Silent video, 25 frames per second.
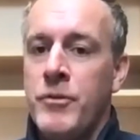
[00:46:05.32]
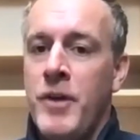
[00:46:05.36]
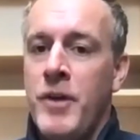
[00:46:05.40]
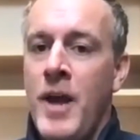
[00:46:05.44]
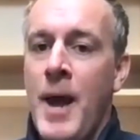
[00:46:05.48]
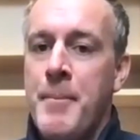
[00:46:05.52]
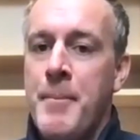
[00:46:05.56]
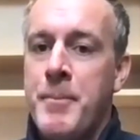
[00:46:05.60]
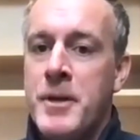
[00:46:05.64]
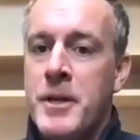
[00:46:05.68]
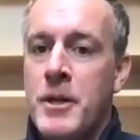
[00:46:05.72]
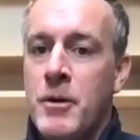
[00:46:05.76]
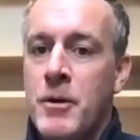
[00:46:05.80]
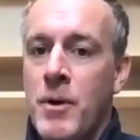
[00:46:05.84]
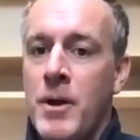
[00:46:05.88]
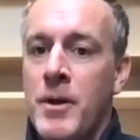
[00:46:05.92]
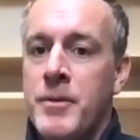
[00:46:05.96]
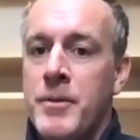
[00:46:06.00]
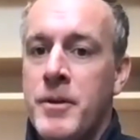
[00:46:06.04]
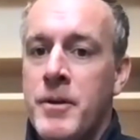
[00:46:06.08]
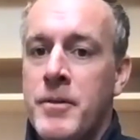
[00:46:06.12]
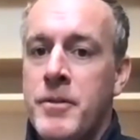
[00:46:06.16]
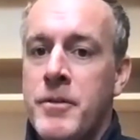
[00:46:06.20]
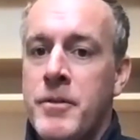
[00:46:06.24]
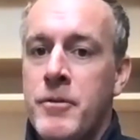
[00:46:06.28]
what's happening
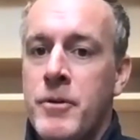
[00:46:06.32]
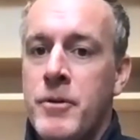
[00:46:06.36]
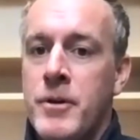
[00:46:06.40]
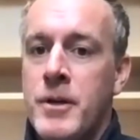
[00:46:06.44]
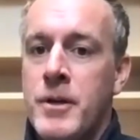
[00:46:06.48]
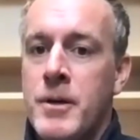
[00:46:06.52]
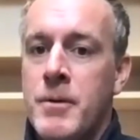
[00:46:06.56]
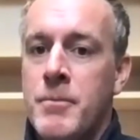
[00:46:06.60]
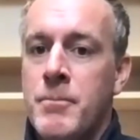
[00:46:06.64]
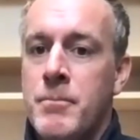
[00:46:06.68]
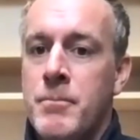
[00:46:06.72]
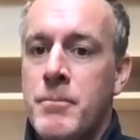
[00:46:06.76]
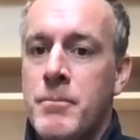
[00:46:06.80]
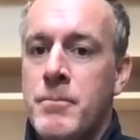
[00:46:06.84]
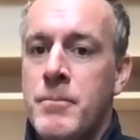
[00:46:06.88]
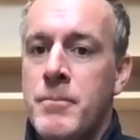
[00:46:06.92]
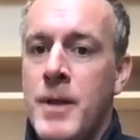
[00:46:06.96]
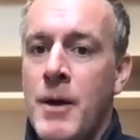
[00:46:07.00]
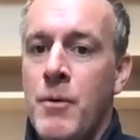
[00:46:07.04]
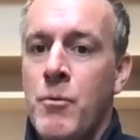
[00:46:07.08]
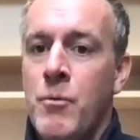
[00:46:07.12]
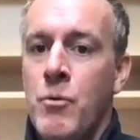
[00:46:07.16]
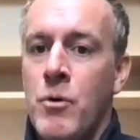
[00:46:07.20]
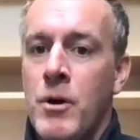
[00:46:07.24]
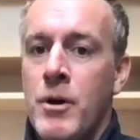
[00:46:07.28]
around the Ethereum
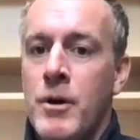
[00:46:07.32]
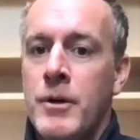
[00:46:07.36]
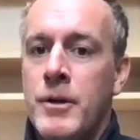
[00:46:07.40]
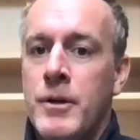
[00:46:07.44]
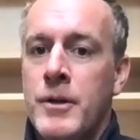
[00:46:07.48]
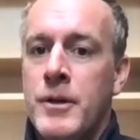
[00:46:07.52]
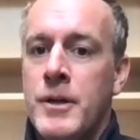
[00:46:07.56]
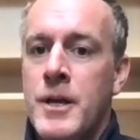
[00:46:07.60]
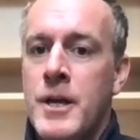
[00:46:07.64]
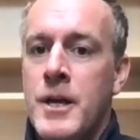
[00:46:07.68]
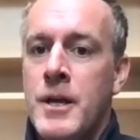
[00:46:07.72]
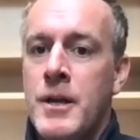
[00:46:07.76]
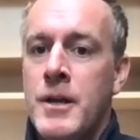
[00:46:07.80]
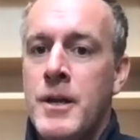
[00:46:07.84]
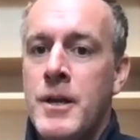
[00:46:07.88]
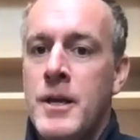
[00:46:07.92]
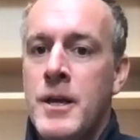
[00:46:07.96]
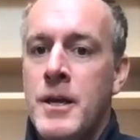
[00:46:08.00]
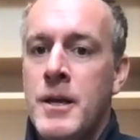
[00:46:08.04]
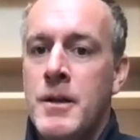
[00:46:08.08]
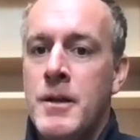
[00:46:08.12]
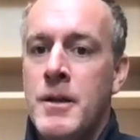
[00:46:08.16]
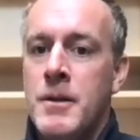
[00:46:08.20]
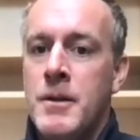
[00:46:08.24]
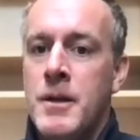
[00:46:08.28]
network
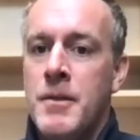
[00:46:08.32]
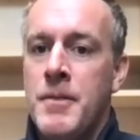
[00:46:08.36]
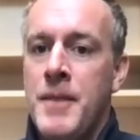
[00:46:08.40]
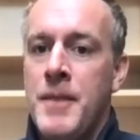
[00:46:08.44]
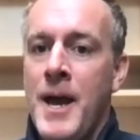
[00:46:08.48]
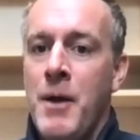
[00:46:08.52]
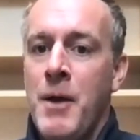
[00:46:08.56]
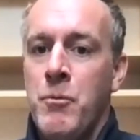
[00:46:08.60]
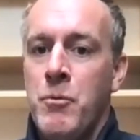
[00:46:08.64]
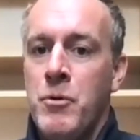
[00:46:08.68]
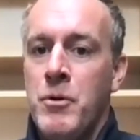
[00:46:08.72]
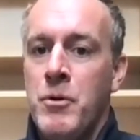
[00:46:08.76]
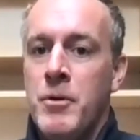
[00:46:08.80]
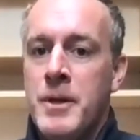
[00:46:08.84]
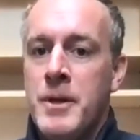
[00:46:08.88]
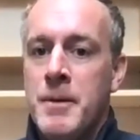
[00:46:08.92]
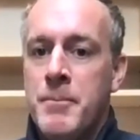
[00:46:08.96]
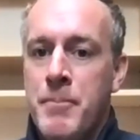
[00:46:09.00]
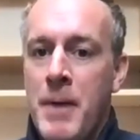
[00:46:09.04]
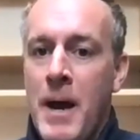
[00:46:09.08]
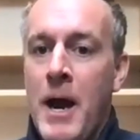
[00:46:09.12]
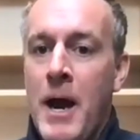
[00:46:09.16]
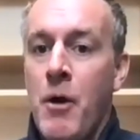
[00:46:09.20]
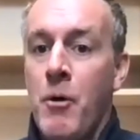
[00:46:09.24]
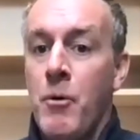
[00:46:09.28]
and that
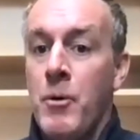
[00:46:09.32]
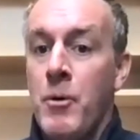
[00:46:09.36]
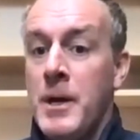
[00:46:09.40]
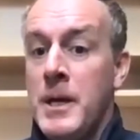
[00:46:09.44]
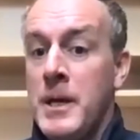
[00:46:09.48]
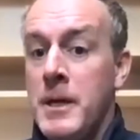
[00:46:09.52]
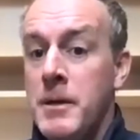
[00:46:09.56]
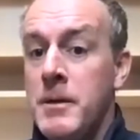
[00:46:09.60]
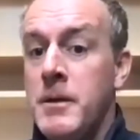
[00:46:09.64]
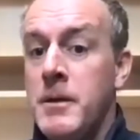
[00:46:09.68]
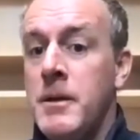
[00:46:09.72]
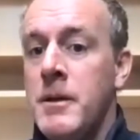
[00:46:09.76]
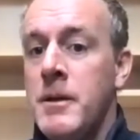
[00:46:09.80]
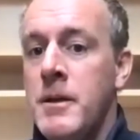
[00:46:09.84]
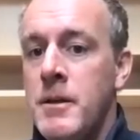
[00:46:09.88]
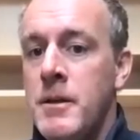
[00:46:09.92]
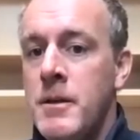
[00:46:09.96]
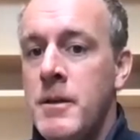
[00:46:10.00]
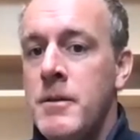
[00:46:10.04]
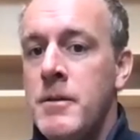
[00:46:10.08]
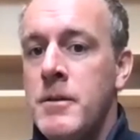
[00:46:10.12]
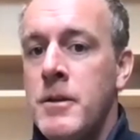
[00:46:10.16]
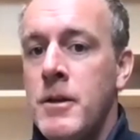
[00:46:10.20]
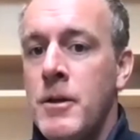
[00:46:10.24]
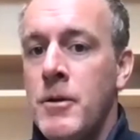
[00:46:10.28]
really powering,
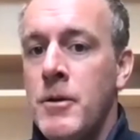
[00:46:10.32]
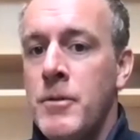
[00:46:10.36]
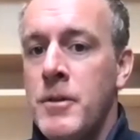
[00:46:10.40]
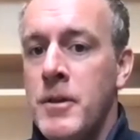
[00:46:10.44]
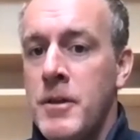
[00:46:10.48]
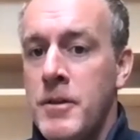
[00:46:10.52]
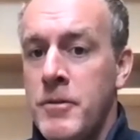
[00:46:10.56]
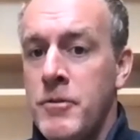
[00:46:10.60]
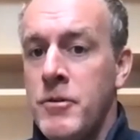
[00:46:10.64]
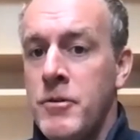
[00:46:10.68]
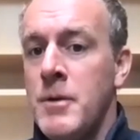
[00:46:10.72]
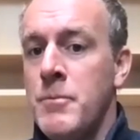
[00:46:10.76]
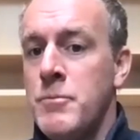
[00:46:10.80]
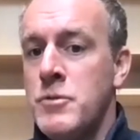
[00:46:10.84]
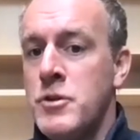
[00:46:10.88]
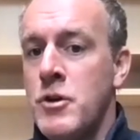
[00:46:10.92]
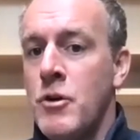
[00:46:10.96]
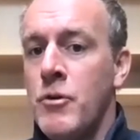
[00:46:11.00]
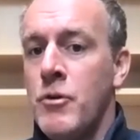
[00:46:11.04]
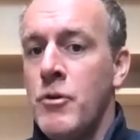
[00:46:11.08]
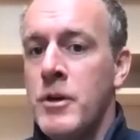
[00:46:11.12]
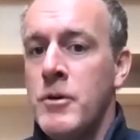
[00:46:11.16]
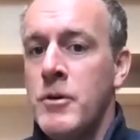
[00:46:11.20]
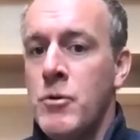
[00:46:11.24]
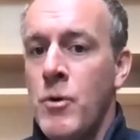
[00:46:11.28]
the Ethereum
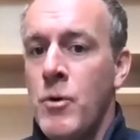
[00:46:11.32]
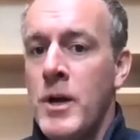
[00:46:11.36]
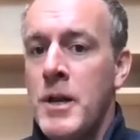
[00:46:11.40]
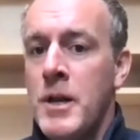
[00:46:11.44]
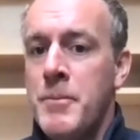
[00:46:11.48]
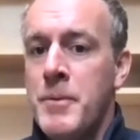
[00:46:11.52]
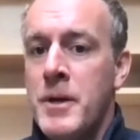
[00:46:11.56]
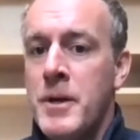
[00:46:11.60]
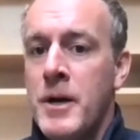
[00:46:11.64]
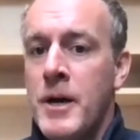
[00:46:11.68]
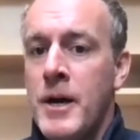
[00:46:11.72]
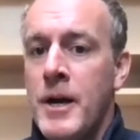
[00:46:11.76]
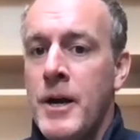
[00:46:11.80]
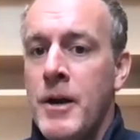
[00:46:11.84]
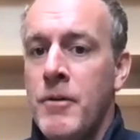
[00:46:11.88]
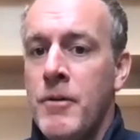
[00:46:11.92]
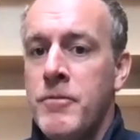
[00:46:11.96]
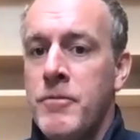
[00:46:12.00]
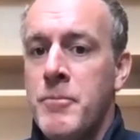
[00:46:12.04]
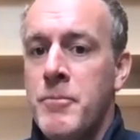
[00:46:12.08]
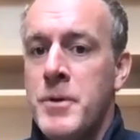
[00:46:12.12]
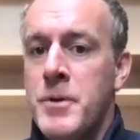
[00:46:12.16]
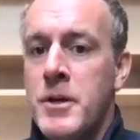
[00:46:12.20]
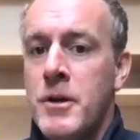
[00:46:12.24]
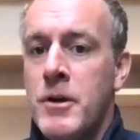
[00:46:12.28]
token quite a bit higher
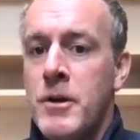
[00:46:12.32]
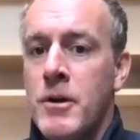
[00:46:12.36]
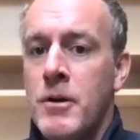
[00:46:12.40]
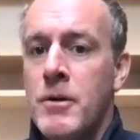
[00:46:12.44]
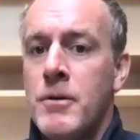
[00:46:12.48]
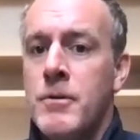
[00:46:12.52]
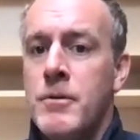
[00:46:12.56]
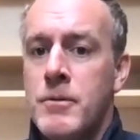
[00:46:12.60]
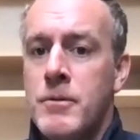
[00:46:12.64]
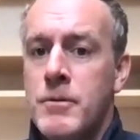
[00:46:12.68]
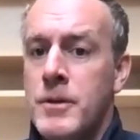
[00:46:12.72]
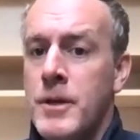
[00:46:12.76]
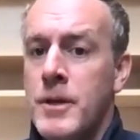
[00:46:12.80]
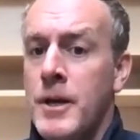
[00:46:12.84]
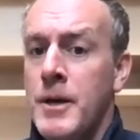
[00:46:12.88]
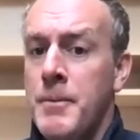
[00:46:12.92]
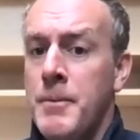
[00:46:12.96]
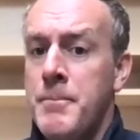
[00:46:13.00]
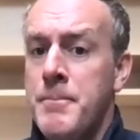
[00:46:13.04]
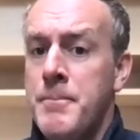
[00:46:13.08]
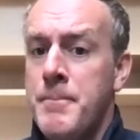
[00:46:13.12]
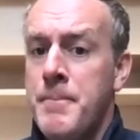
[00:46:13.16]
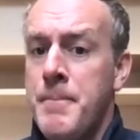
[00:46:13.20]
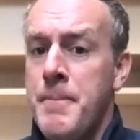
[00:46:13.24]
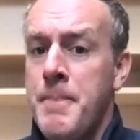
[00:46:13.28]
from here.
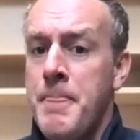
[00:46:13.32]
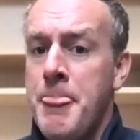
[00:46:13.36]
Yeah.